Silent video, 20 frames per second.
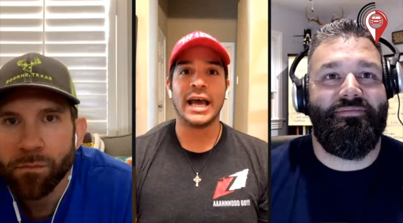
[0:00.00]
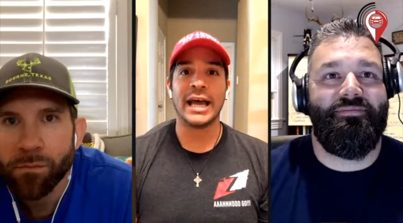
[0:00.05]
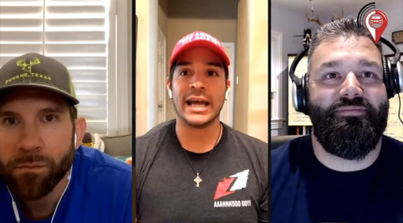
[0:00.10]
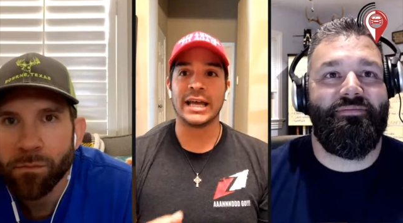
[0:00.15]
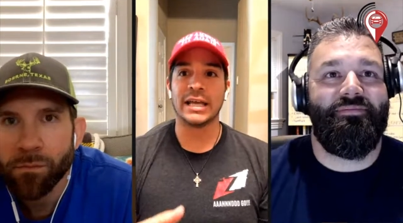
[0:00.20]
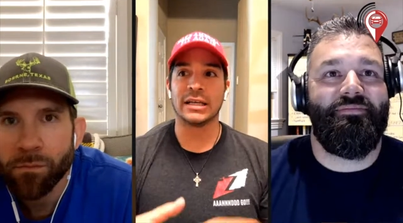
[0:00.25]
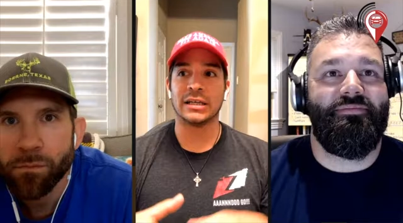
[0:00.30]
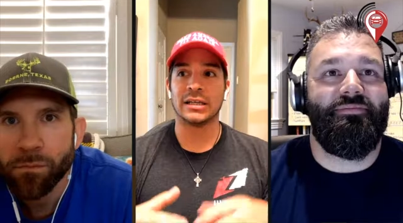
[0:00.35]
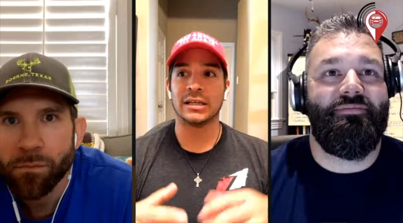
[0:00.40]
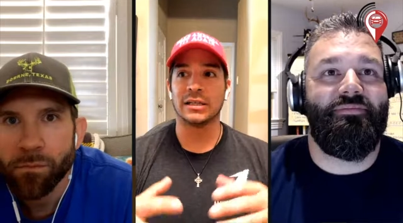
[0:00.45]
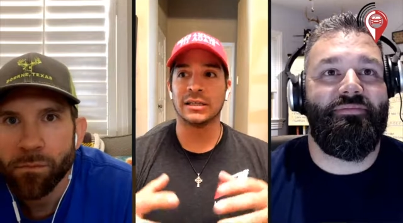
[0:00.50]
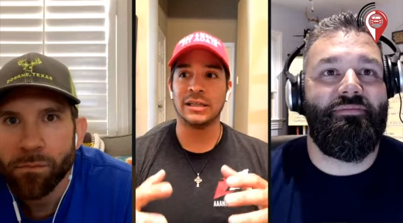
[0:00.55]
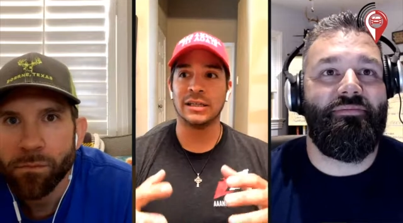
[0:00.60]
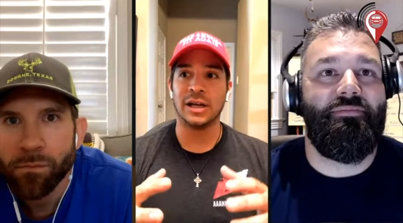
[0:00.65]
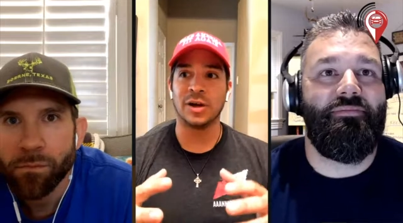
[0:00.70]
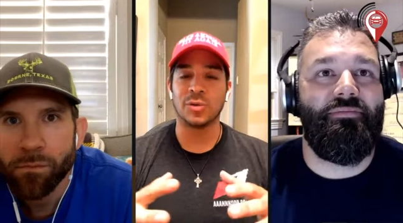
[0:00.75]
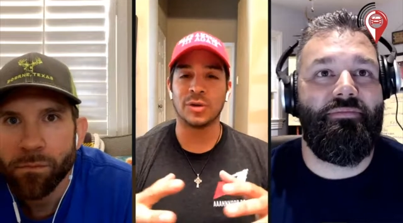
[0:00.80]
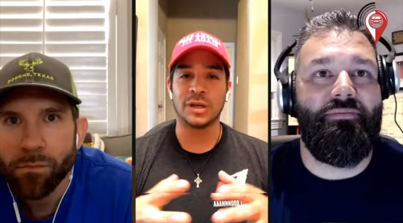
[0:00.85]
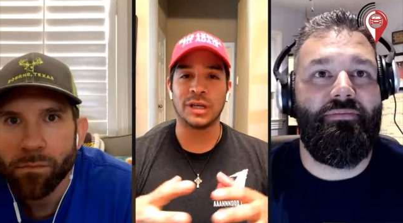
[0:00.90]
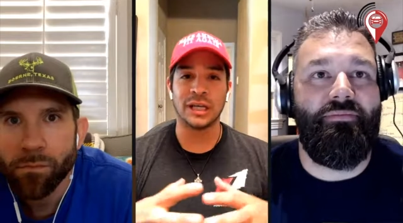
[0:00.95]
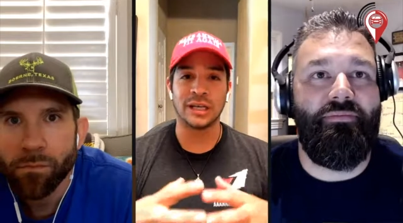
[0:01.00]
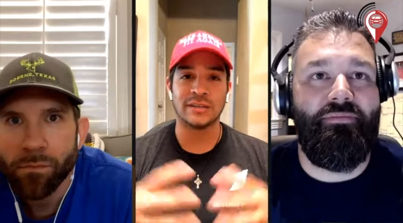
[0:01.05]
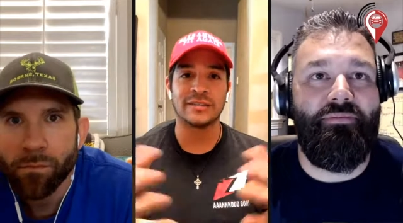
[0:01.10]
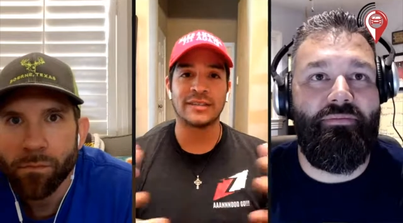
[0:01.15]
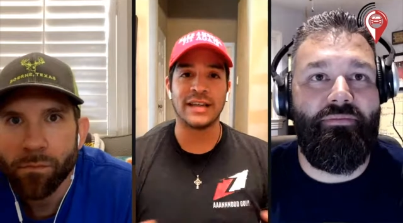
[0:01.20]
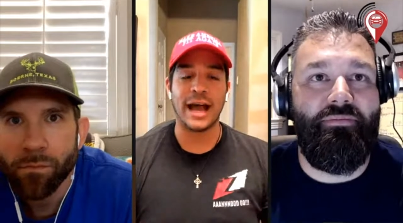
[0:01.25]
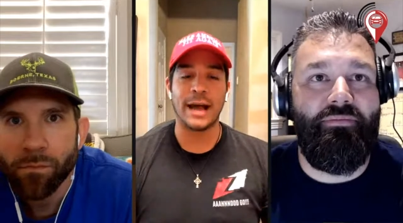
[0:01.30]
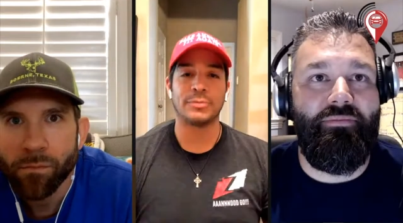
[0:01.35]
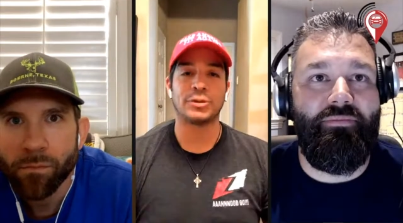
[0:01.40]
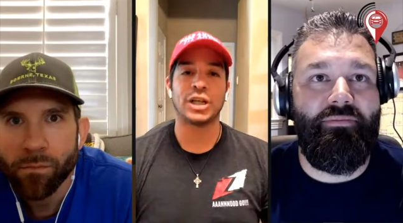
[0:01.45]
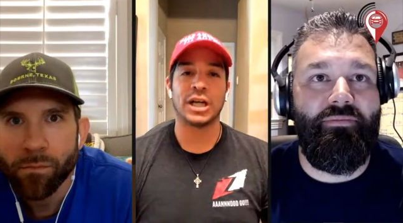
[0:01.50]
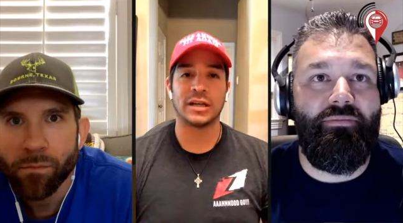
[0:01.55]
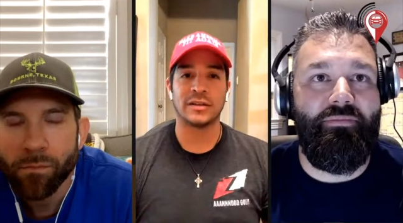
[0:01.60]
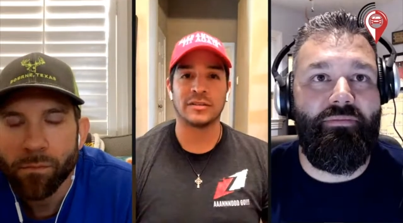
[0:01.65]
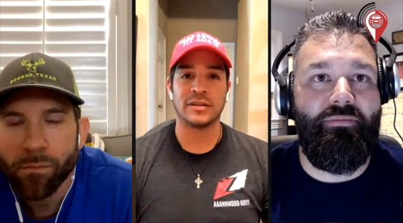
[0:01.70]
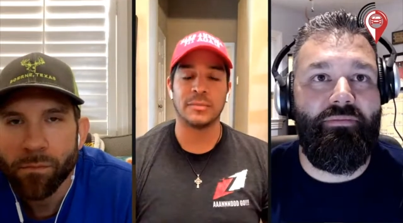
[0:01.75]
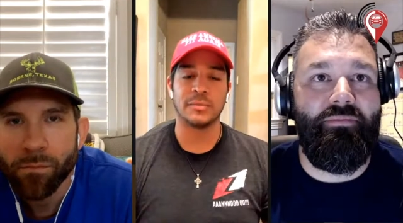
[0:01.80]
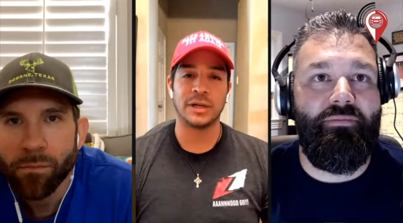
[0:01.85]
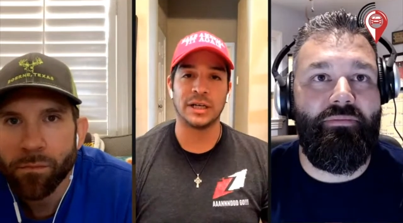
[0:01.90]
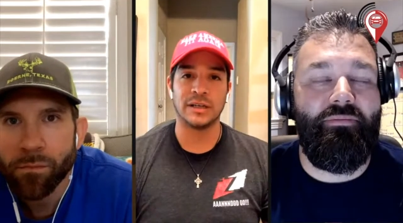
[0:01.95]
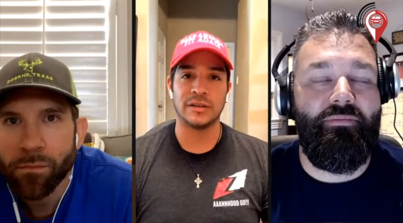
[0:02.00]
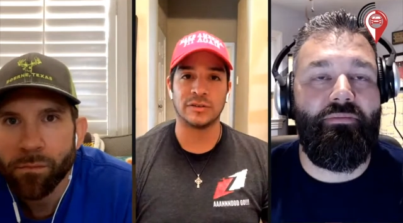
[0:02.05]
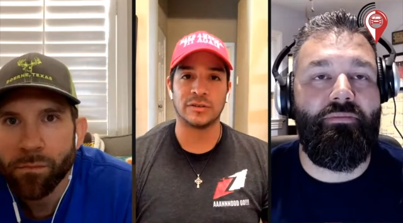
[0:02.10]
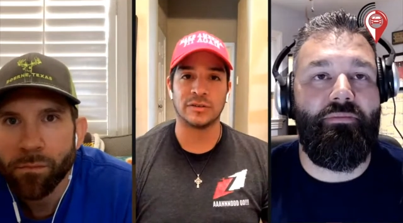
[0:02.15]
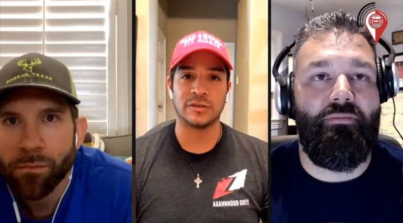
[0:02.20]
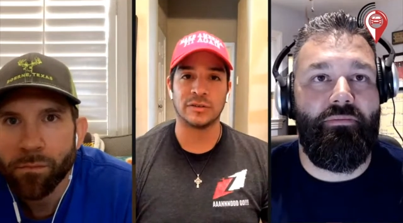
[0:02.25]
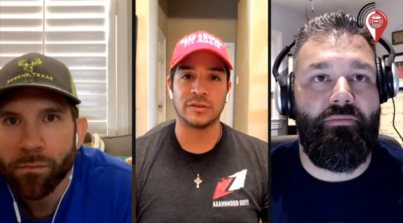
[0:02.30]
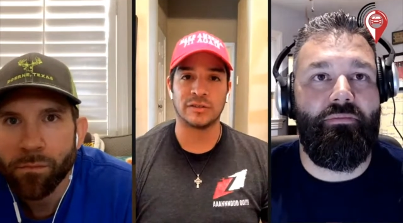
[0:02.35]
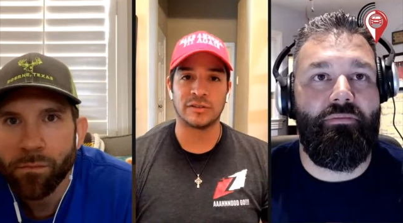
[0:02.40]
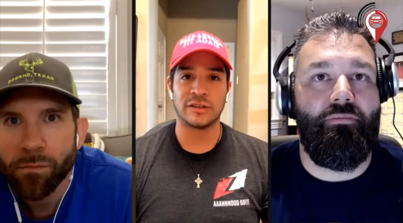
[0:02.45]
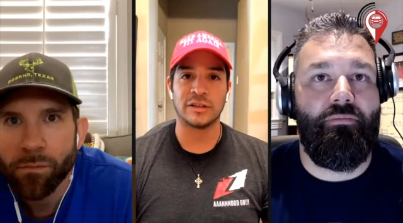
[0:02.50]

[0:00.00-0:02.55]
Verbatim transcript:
Speaker 1: and you know get a snapshot of somebody's